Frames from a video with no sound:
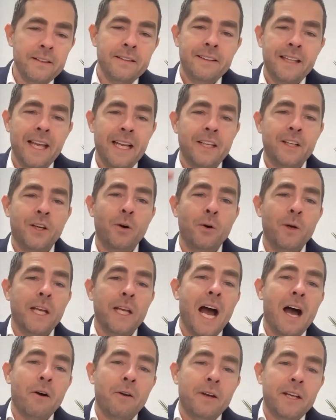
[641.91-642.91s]
then going
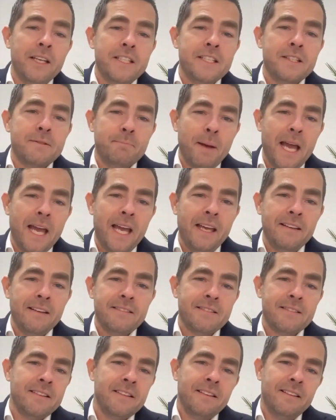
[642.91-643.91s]
out in
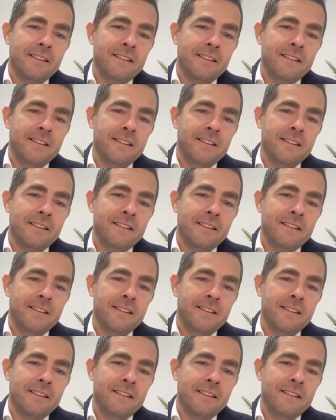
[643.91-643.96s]
space,